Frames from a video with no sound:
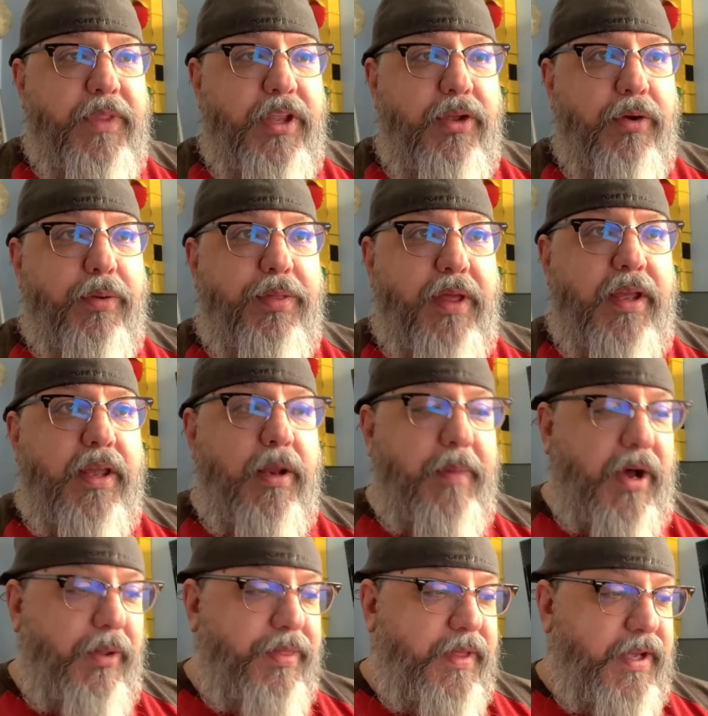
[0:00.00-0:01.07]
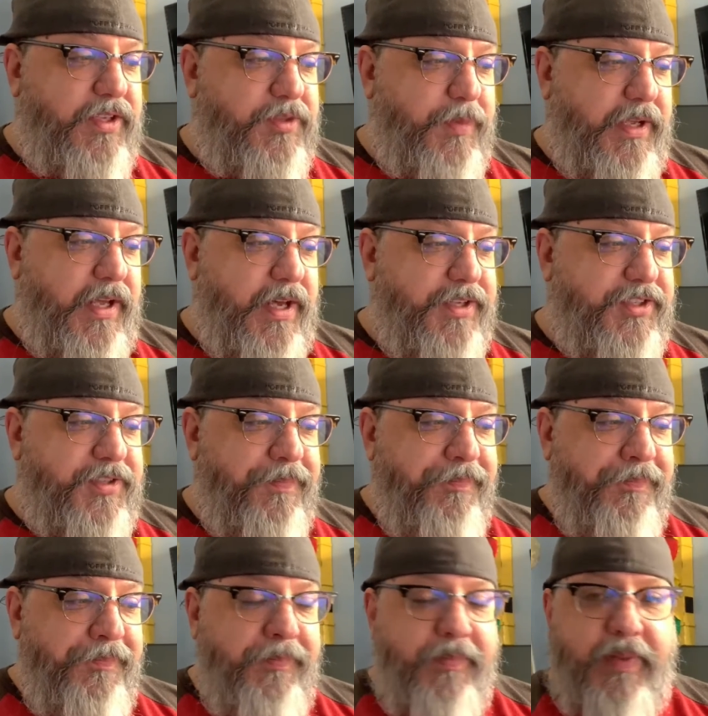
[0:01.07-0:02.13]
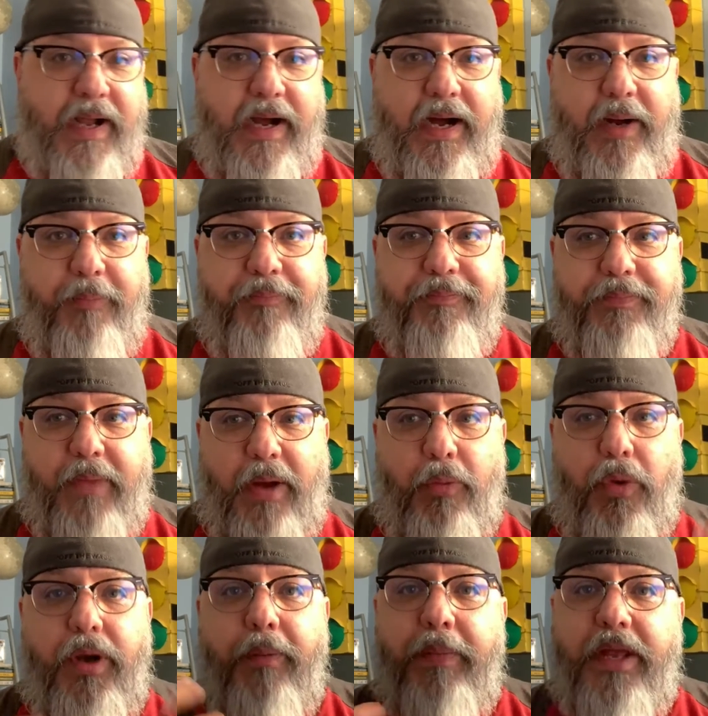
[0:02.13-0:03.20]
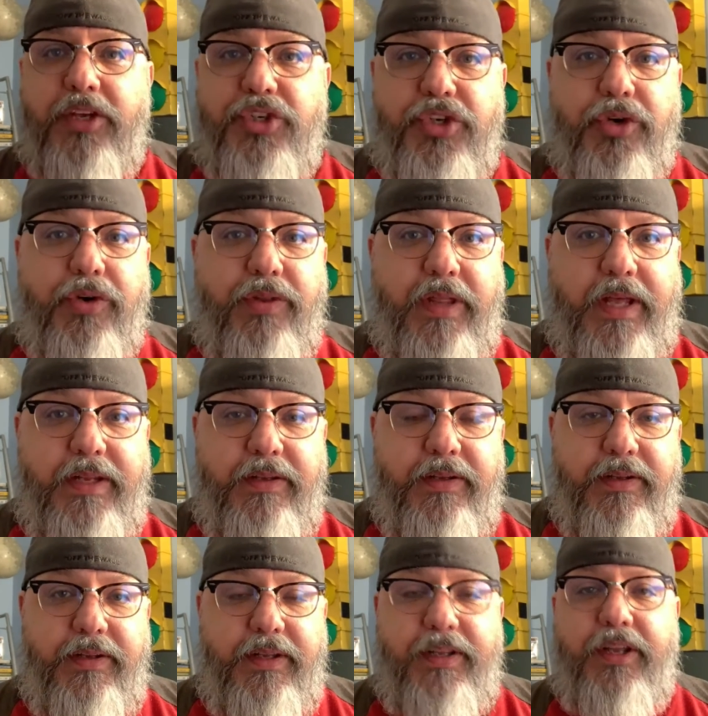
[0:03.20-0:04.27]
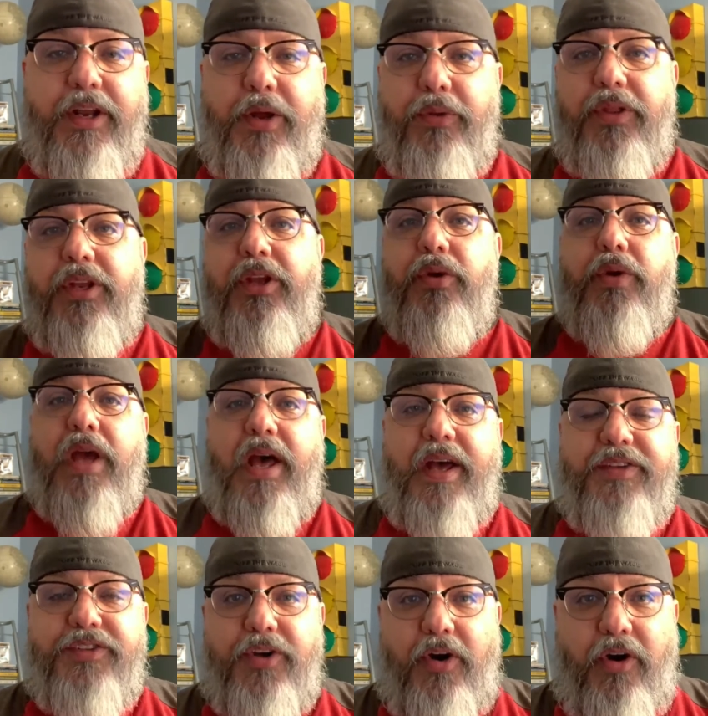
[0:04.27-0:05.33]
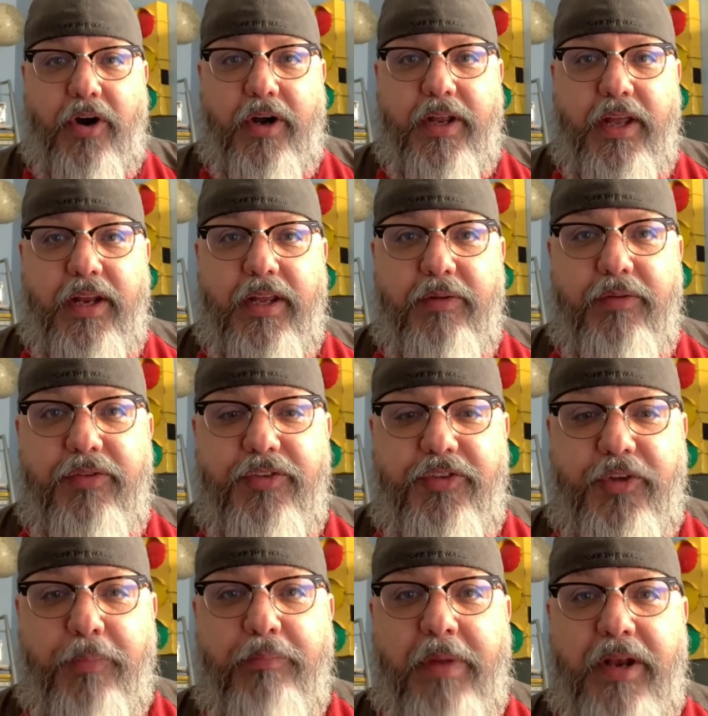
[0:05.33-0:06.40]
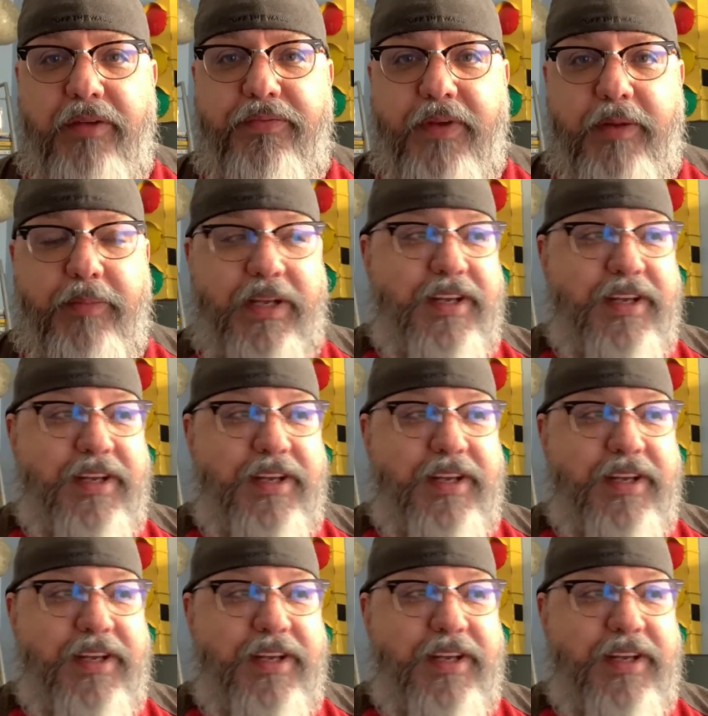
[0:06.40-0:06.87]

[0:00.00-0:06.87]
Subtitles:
you're thinking about things, because I want to make sure that that you guys are getting some benefit.